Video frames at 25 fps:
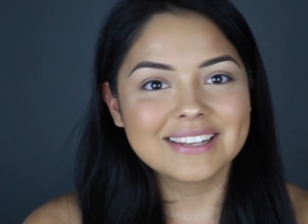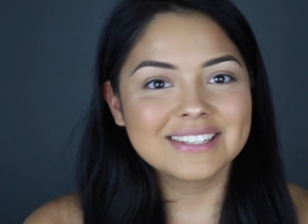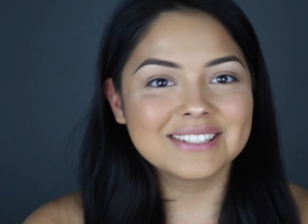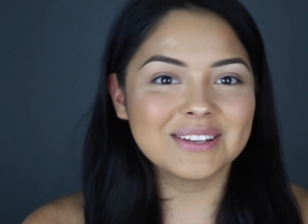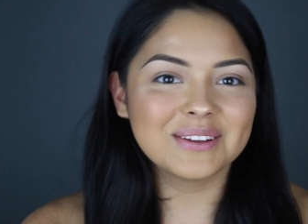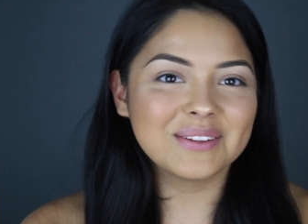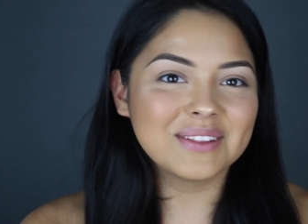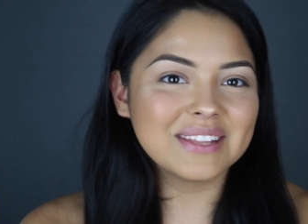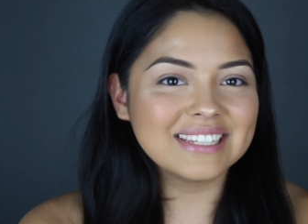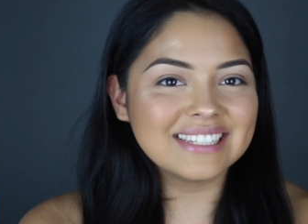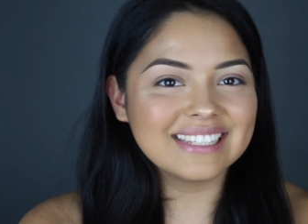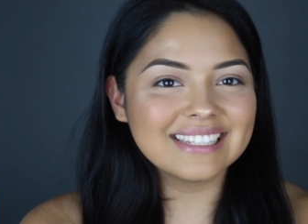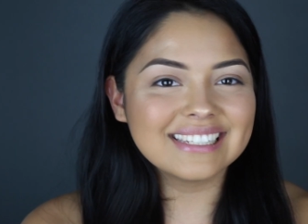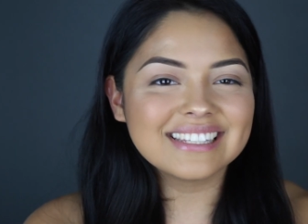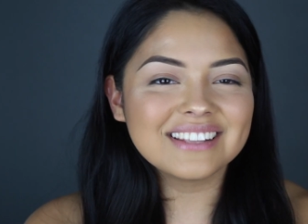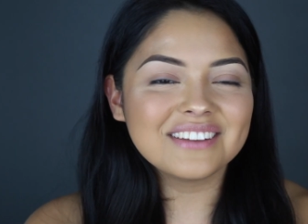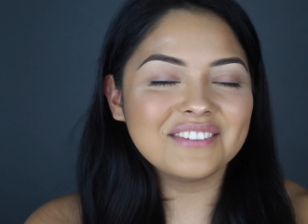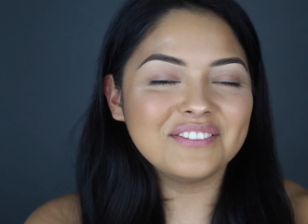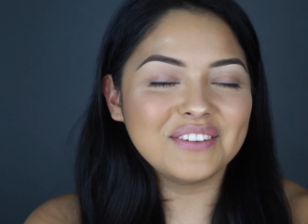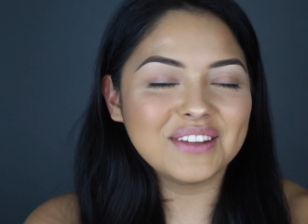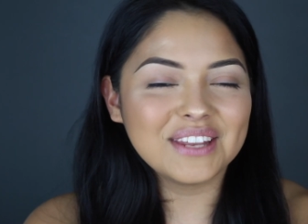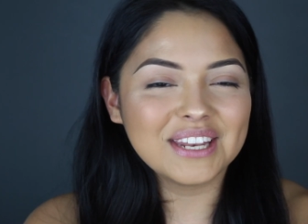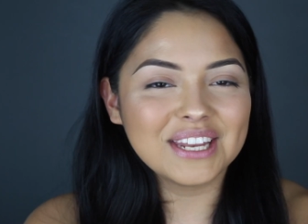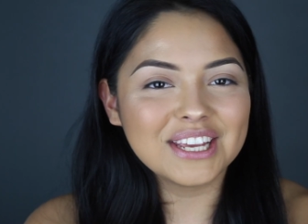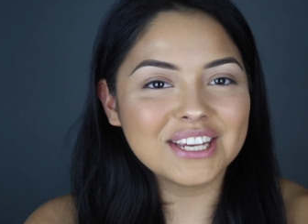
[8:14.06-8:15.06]
So this is the
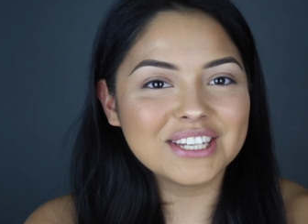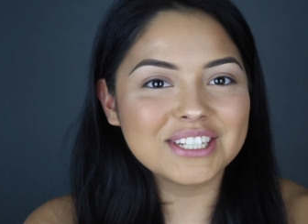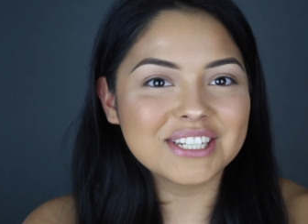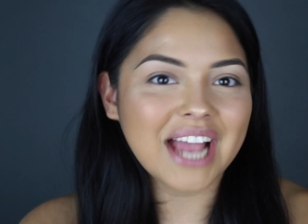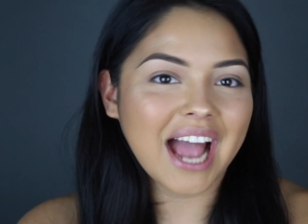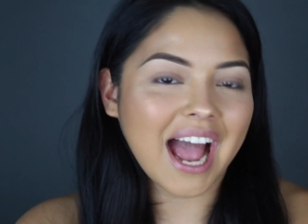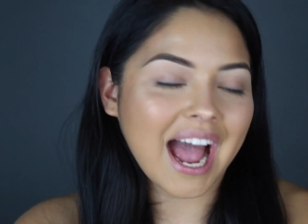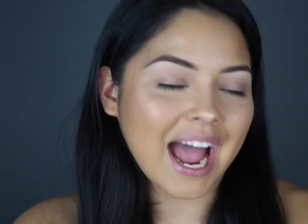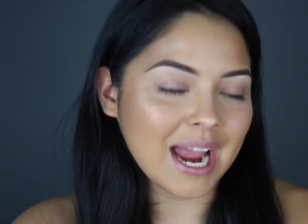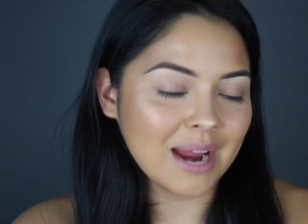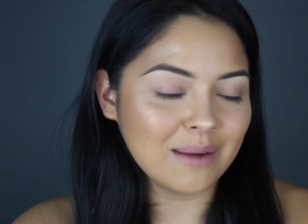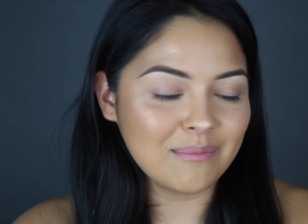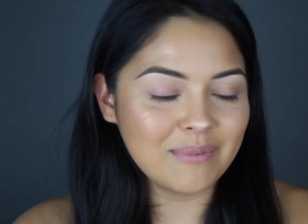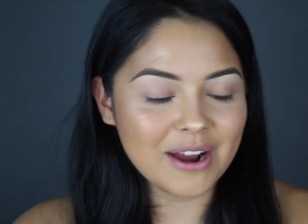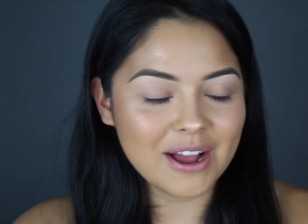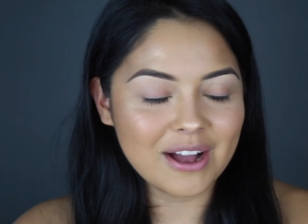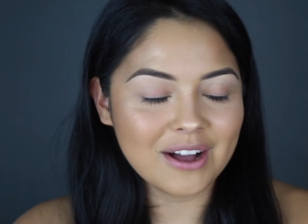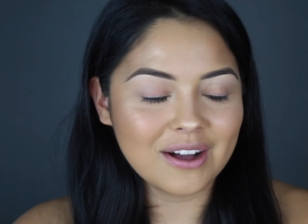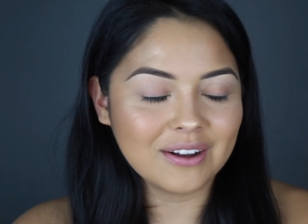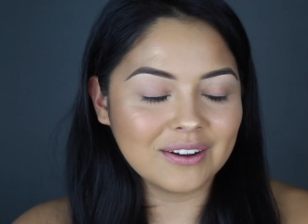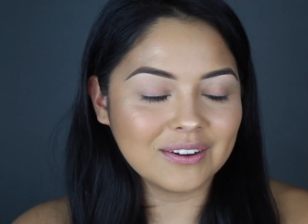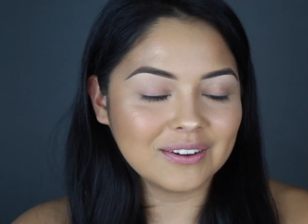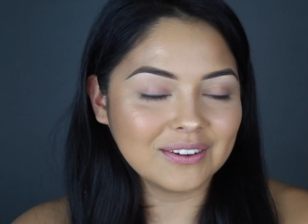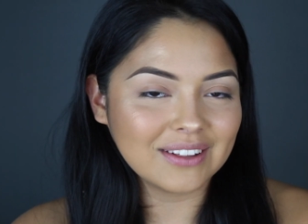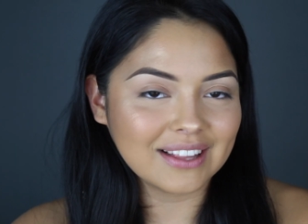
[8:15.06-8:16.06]
finished
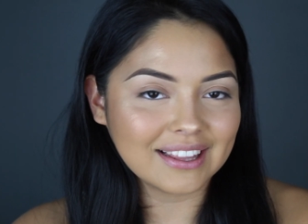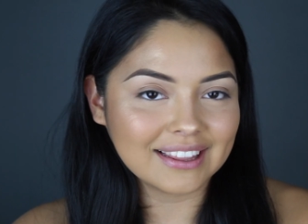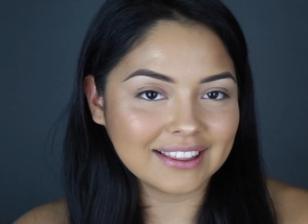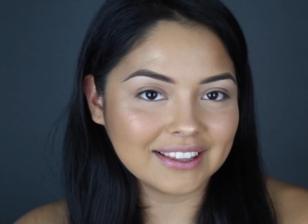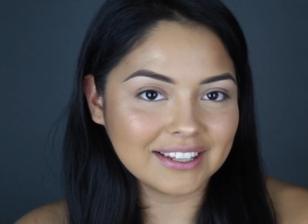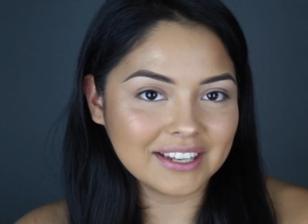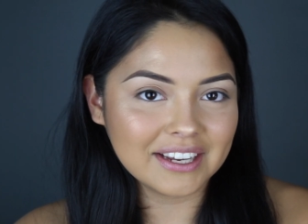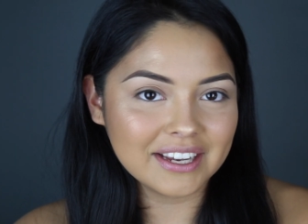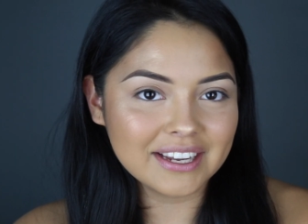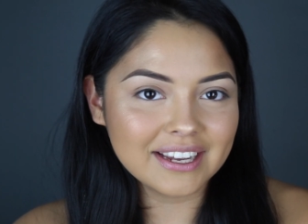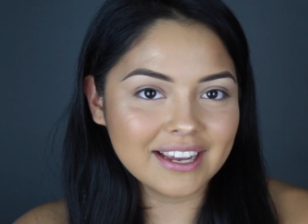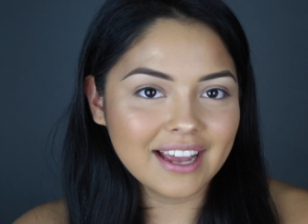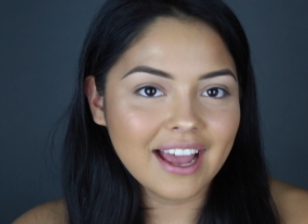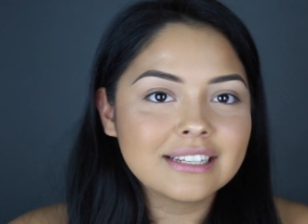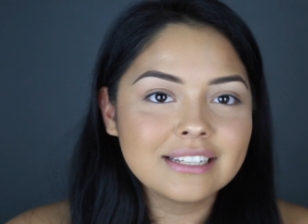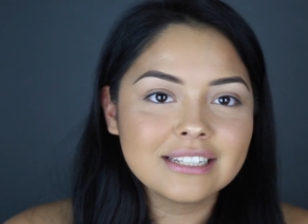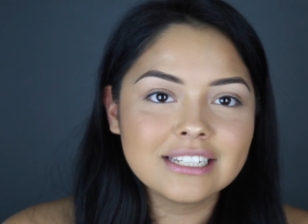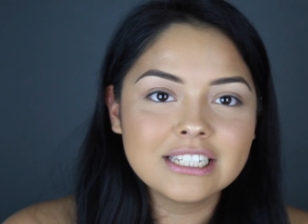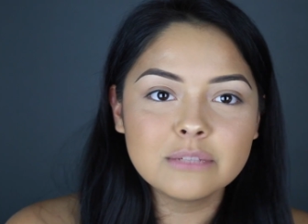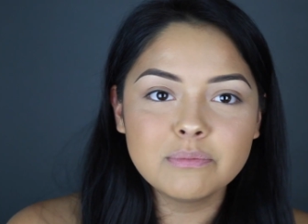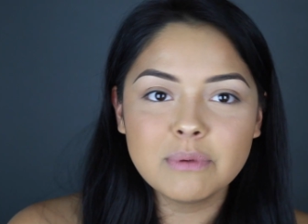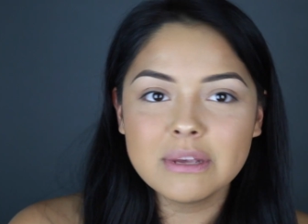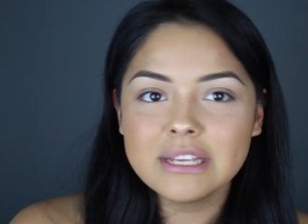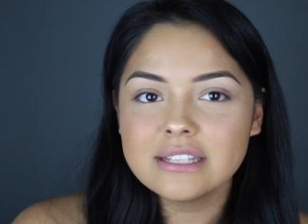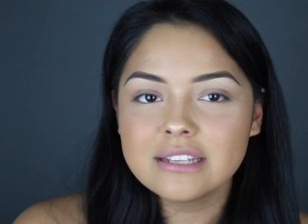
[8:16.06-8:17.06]
eyebrow look. This
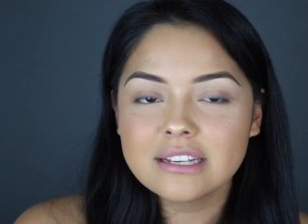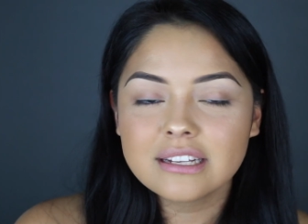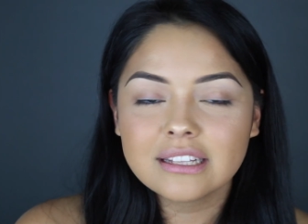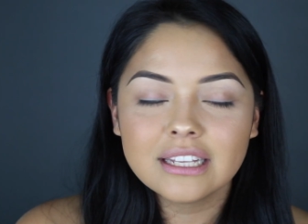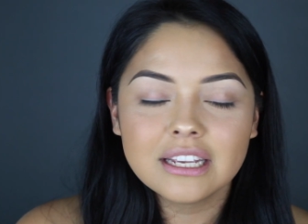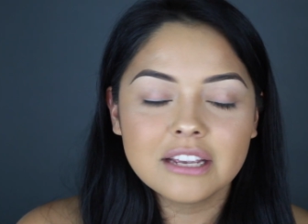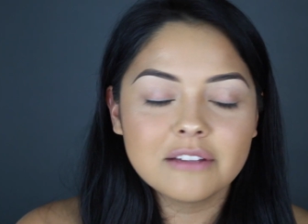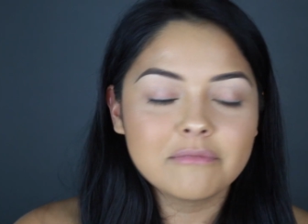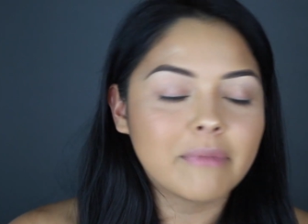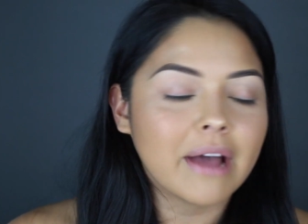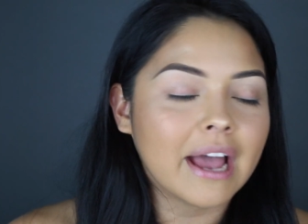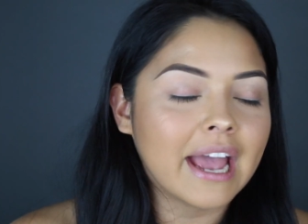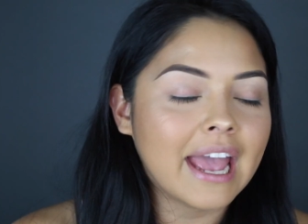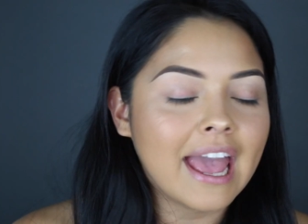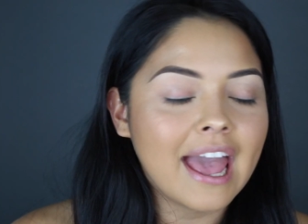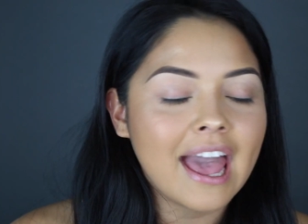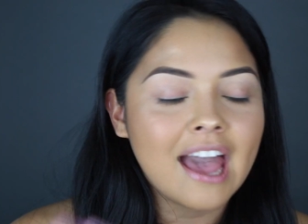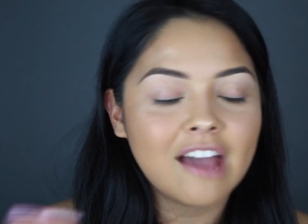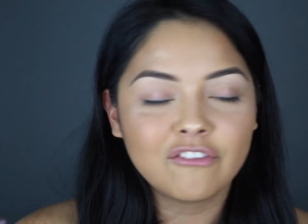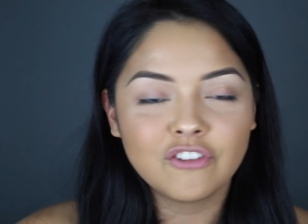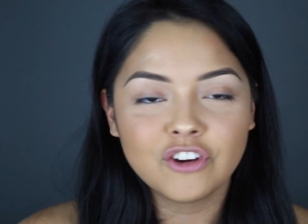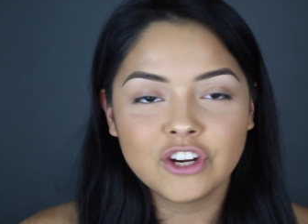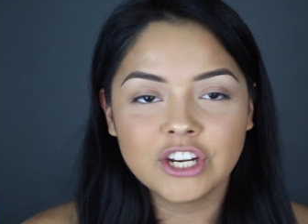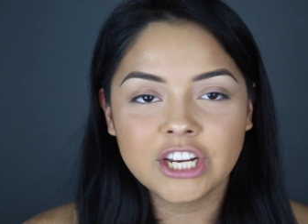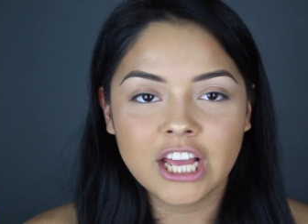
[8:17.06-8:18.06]
is basically my
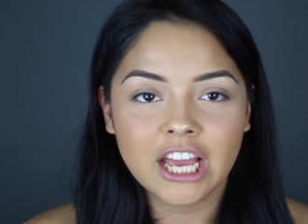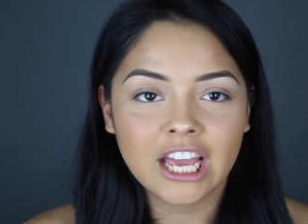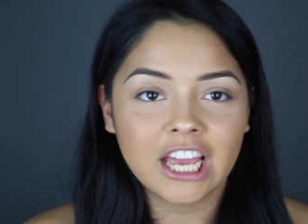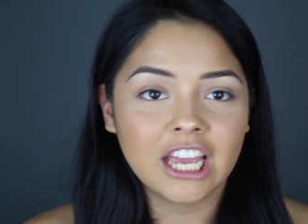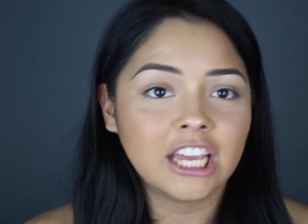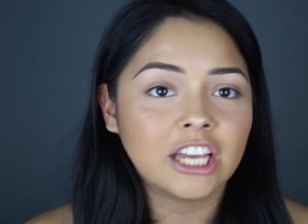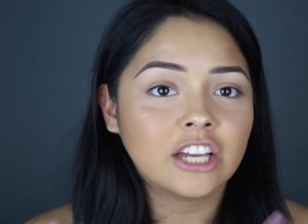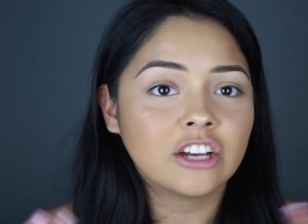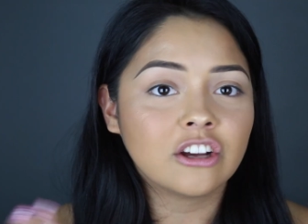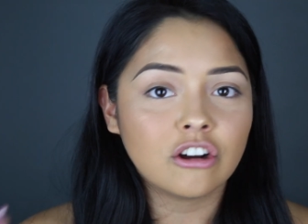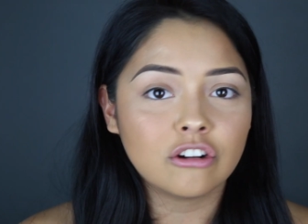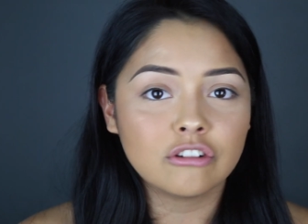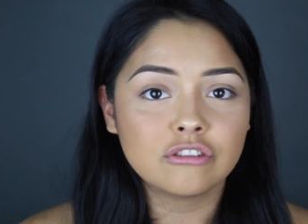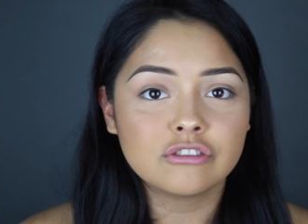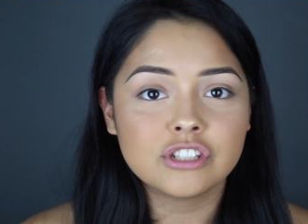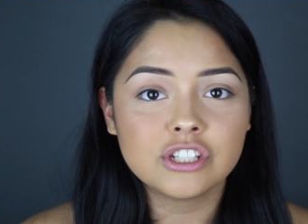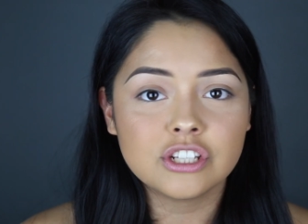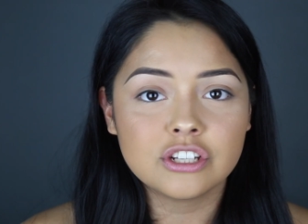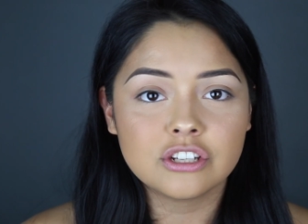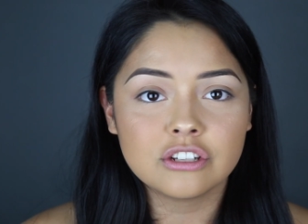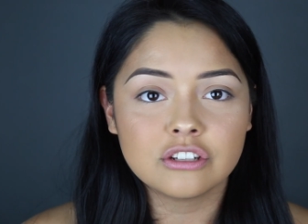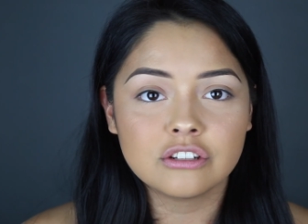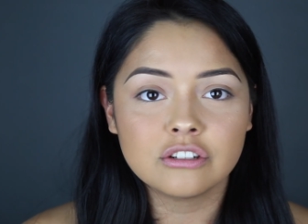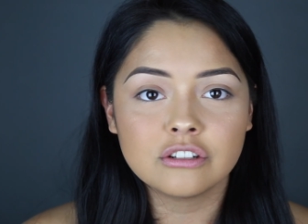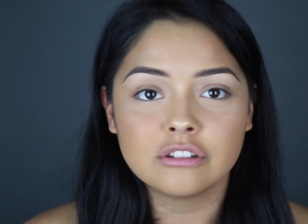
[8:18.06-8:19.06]
everyday
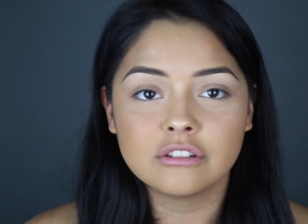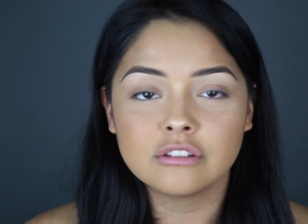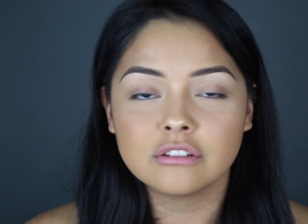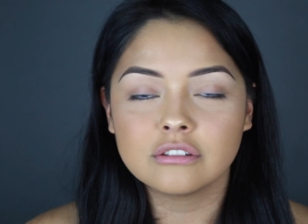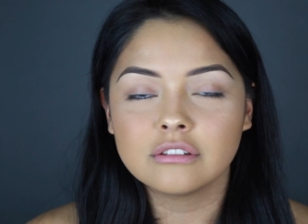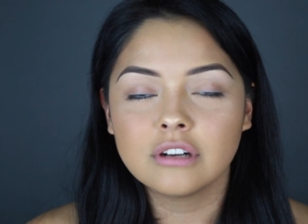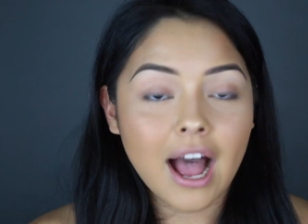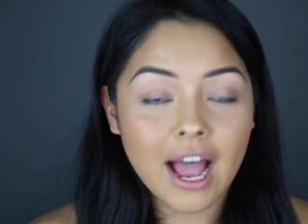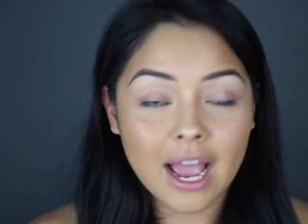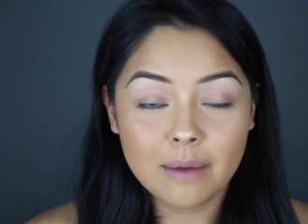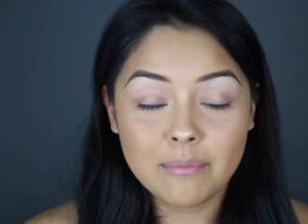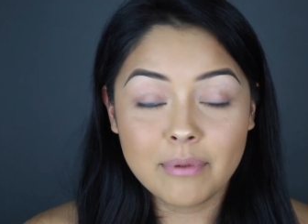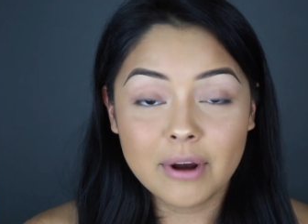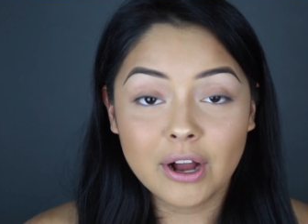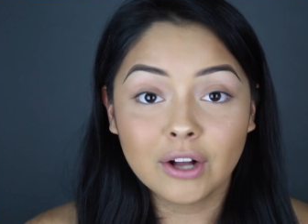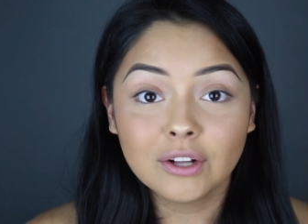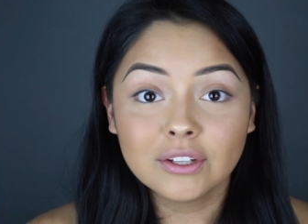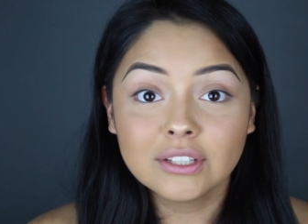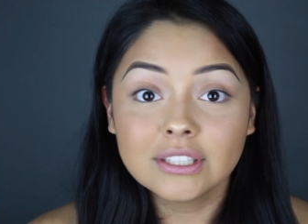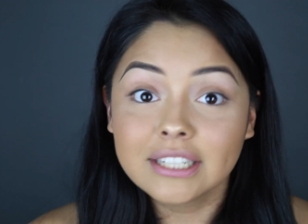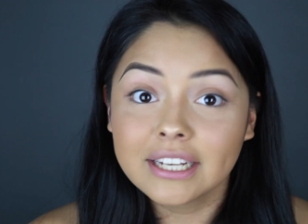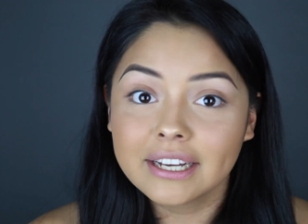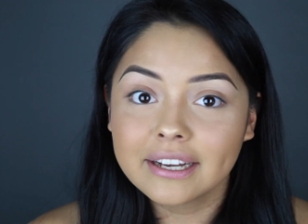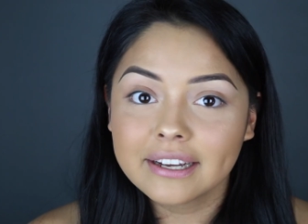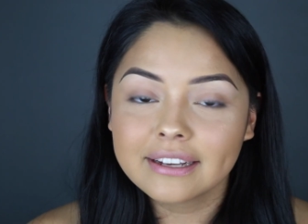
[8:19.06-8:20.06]
go-to eyebrow
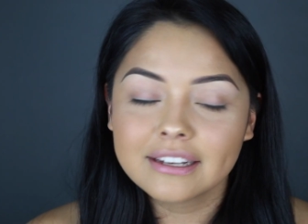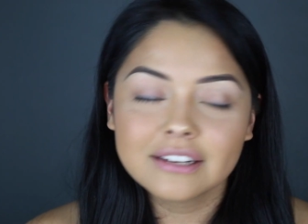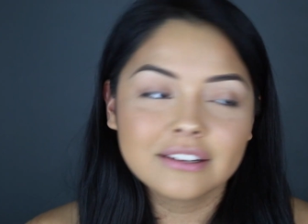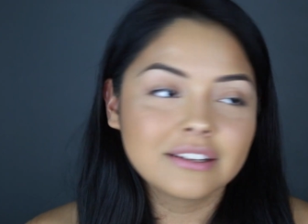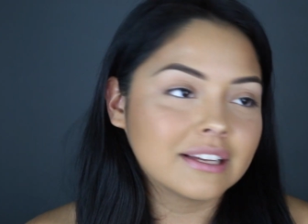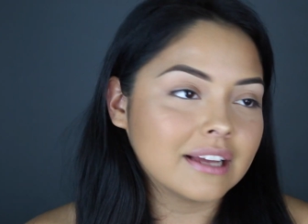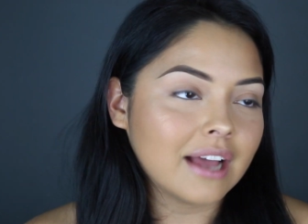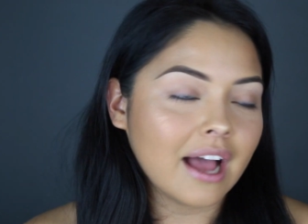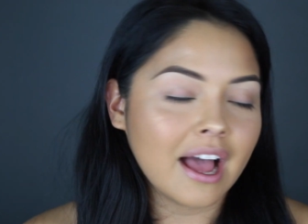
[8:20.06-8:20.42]
look.